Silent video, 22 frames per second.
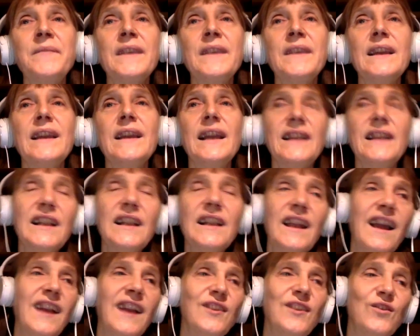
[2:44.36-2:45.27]
And then
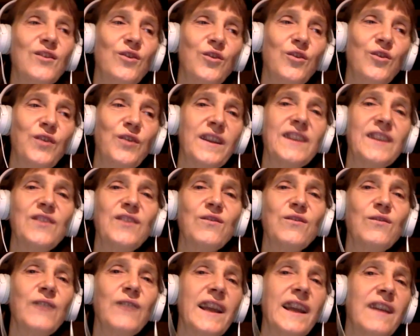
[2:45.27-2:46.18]
I had to look
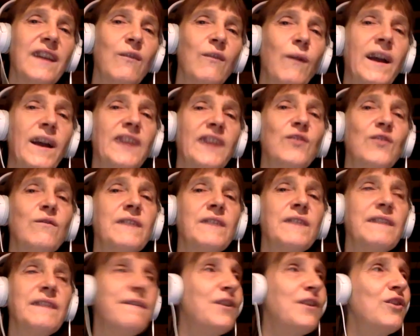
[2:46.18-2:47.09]
into why do
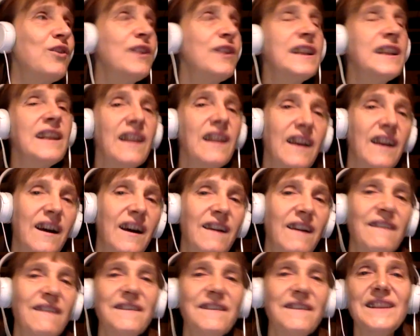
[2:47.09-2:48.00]
we fall in love?